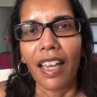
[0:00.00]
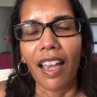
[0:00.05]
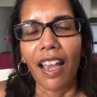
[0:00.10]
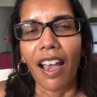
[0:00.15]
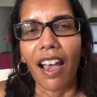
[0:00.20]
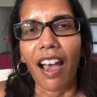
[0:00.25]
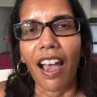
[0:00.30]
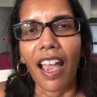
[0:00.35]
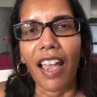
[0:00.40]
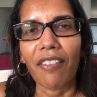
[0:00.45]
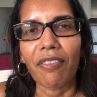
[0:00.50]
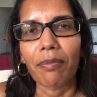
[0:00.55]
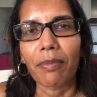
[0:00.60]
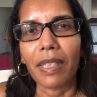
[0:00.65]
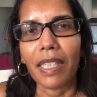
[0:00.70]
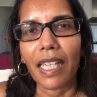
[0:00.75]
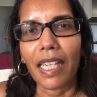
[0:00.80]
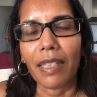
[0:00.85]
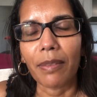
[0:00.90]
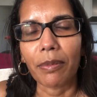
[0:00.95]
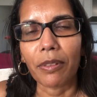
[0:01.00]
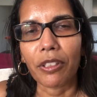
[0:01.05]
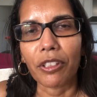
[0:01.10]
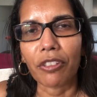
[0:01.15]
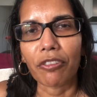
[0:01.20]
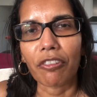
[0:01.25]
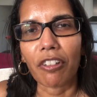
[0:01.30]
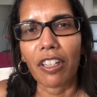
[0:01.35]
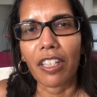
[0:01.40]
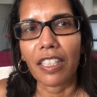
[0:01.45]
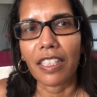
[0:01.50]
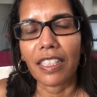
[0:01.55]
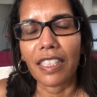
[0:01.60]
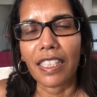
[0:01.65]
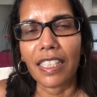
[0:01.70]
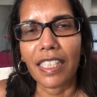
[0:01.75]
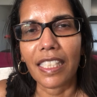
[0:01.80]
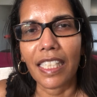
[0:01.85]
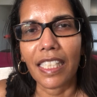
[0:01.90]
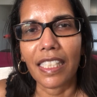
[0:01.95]
I haven't been able to run
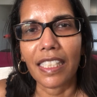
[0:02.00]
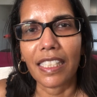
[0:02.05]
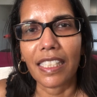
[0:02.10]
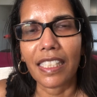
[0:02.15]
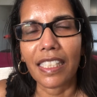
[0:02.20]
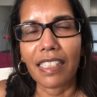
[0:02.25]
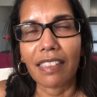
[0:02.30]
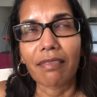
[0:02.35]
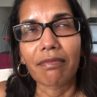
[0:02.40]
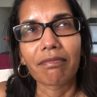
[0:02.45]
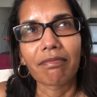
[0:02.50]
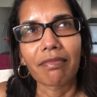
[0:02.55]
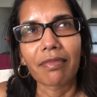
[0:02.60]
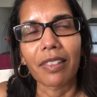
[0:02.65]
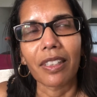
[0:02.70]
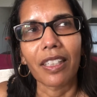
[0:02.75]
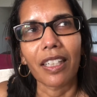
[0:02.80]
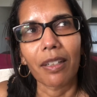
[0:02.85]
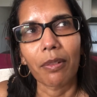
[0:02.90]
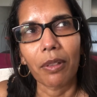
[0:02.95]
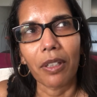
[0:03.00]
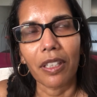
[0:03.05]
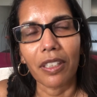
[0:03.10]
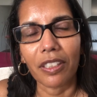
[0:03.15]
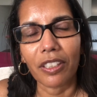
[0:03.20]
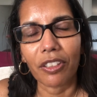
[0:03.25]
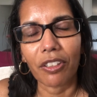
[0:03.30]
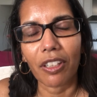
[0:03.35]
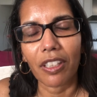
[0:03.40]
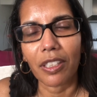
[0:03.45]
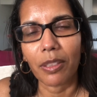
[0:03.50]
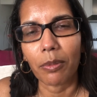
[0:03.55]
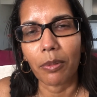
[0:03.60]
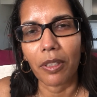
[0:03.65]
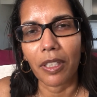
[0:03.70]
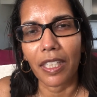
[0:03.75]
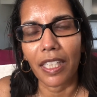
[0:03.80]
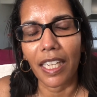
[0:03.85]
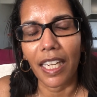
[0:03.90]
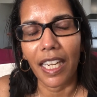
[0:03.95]
since, well, I tried to
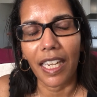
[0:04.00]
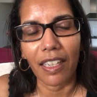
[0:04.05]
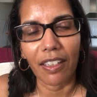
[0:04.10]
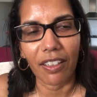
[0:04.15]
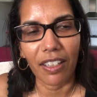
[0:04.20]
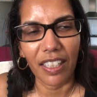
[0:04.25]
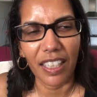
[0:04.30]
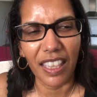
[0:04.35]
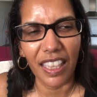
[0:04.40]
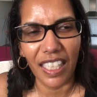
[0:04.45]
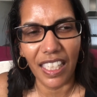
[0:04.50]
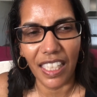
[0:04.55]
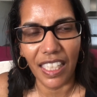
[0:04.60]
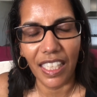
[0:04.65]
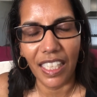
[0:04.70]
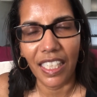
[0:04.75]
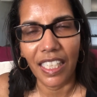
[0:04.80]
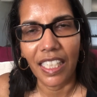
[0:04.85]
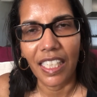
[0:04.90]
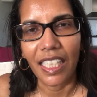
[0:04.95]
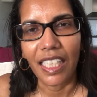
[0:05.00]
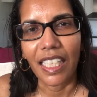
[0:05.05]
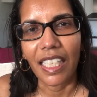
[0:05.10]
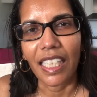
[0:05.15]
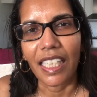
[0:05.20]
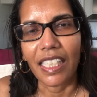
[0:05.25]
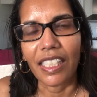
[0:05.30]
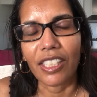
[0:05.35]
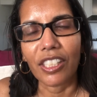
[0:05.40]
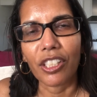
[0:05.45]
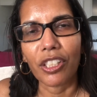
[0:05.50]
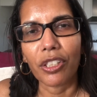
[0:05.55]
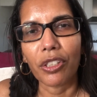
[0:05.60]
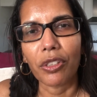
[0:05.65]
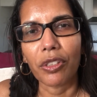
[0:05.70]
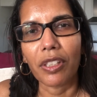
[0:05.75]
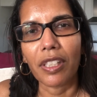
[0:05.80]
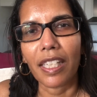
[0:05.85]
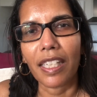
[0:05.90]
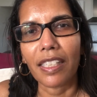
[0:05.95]
work it out, I think it's
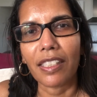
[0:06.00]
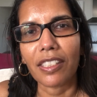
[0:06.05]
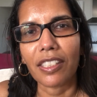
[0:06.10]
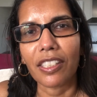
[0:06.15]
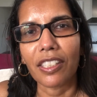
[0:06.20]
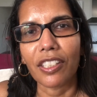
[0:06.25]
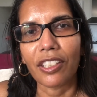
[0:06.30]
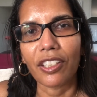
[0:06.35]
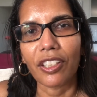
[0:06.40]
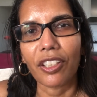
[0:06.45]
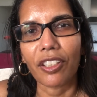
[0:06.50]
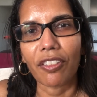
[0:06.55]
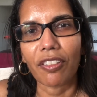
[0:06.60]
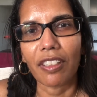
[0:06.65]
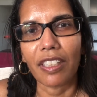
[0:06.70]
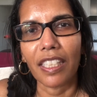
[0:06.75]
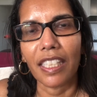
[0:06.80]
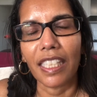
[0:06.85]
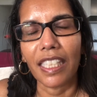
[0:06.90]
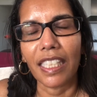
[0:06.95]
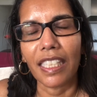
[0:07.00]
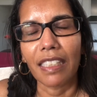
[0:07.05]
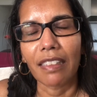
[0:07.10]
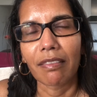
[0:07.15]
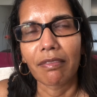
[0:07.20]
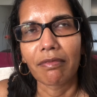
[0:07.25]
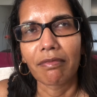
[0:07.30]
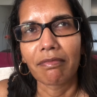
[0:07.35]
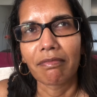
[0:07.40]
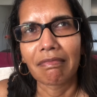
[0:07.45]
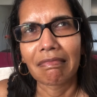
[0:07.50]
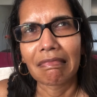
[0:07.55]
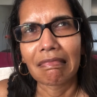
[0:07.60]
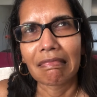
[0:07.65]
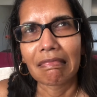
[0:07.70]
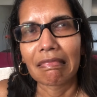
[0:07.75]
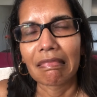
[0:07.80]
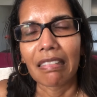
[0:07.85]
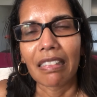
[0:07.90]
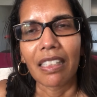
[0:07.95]
2003.
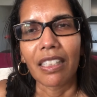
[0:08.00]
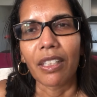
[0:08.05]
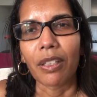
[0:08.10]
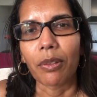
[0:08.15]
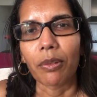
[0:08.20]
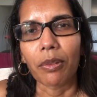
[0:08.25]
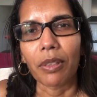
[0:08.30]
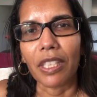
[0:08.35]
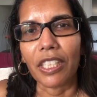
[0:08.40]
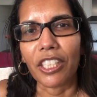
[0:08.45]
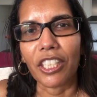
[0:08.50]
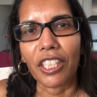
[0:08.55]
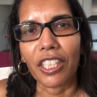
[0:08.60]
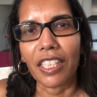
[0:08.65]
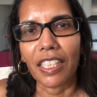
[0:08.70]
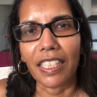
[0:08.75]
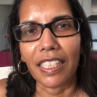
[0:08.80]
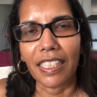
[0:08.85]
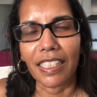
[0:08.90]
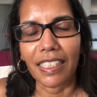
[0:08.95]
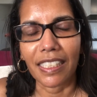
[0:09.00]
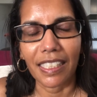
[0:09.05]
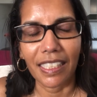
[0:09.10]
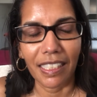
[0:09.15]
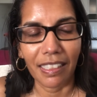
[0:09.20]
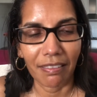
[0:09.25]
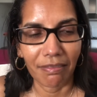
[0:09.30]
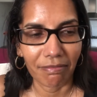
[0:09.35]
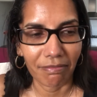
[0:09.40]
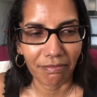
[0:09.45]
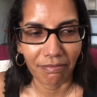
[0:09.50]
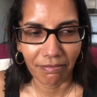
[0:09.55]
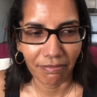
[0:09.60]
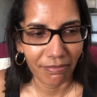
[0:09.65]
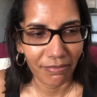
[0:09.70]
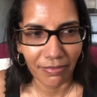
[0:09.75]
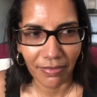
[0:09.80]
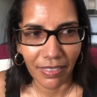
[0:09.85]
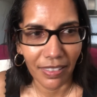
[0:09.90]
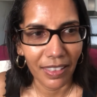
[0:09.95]
Which is,
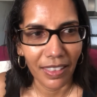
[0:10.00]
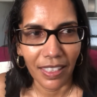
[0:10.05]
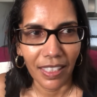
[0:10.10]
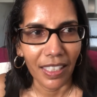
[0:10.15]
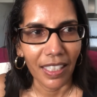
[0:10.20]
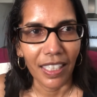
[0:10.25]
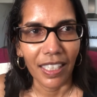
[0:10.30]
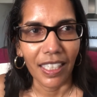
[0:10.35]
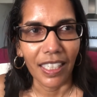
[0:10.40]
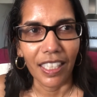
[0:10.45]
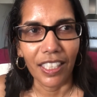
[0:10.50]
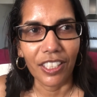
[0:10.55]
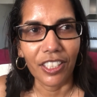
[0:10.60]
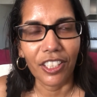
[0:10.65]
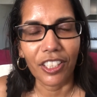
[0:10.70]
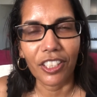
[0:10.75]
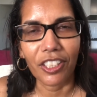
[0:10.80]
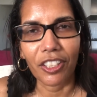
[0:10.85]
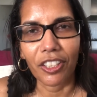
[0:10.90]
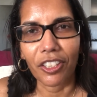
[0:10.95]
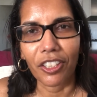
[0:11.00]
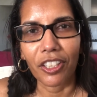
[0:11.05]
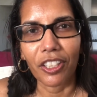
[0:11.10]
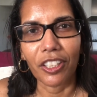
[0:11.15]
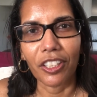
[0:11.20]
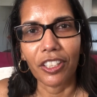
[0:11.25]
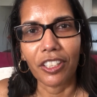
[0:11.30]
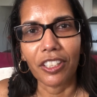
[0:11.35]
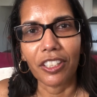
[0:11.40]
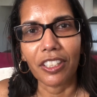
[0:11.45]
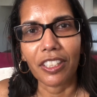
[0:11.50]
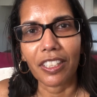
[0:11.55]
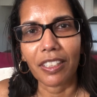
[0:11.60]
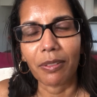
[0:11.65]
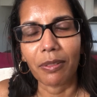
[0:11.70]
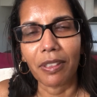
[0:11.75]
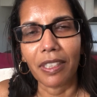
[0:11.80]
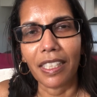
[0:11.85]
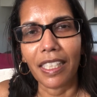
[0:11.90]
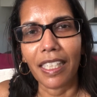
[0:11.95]
it's just not good.
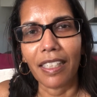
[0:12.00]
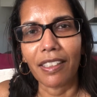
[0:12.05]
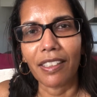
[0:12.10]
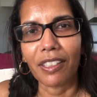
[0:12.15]
We're now in